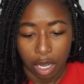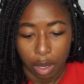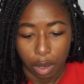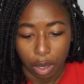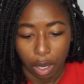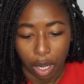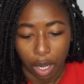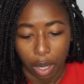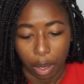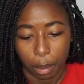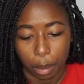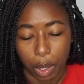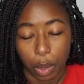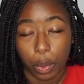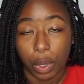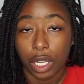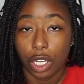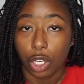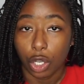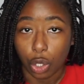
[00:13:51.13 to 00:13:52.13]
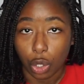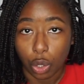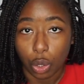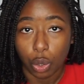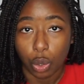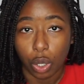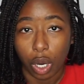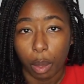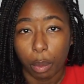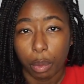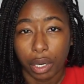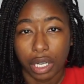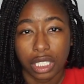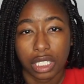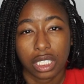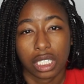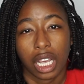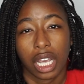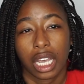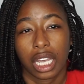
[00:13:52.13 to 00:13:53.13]
But we do
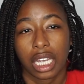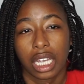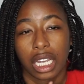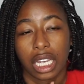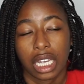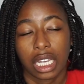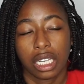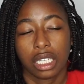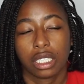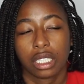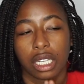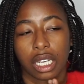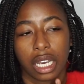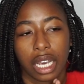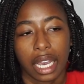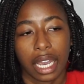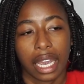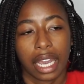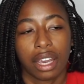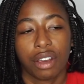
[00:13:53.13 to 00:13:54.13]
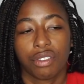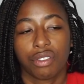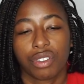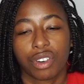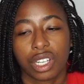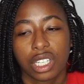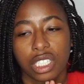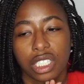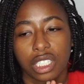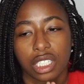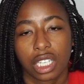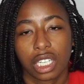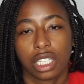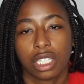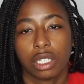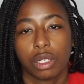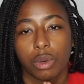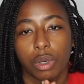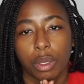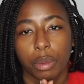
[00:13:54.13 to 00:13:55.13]
appreciate each and every
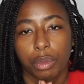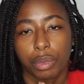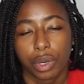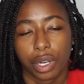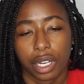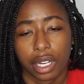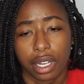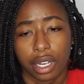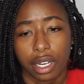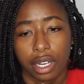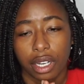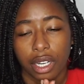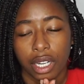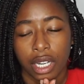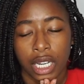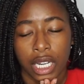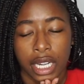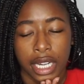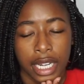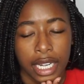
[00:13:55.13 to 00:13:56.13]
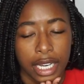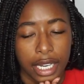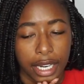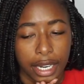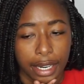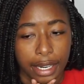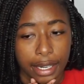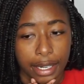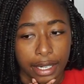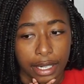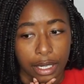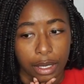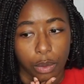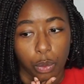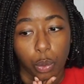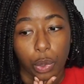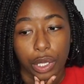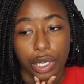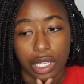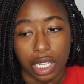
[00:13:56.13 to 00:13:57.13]
genuine prayer.
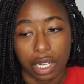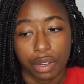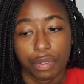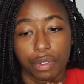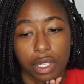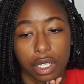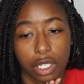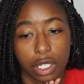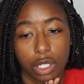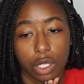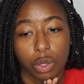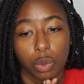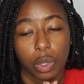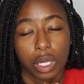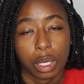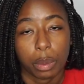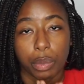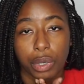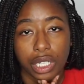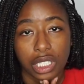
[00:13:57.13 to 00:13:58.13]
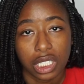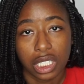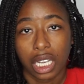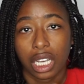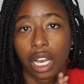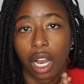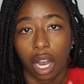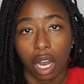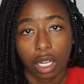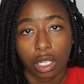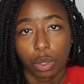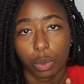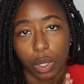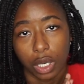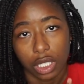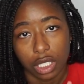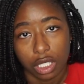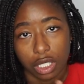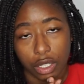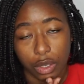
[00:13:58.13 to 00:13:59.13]
We definitely do. We appreciate all the
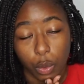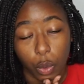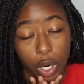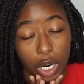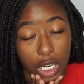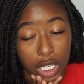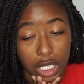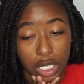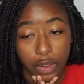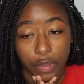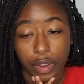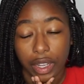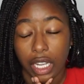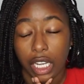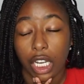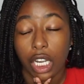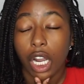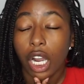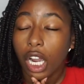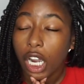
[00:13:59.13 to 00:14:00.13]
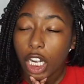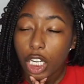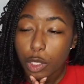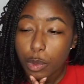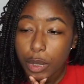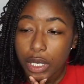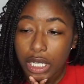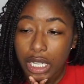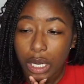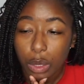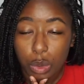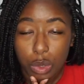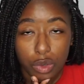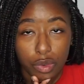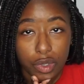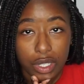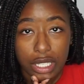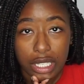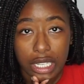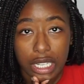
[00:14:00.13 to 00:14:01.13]
words of encouragement that we
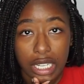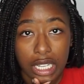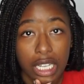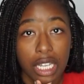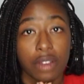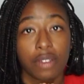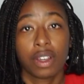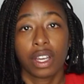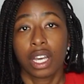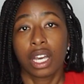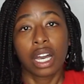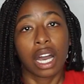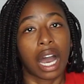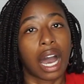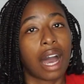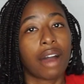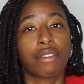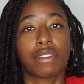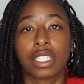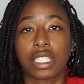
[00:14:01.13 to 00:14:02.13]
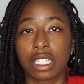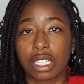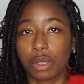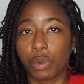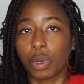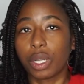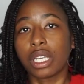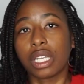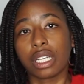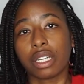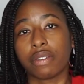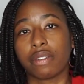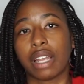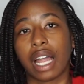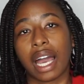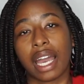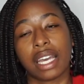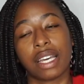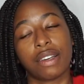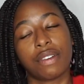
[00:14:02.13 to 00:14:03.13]
receive. Obviously, we live
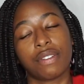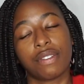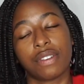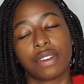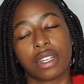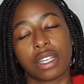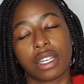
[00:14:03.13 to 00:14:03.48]
life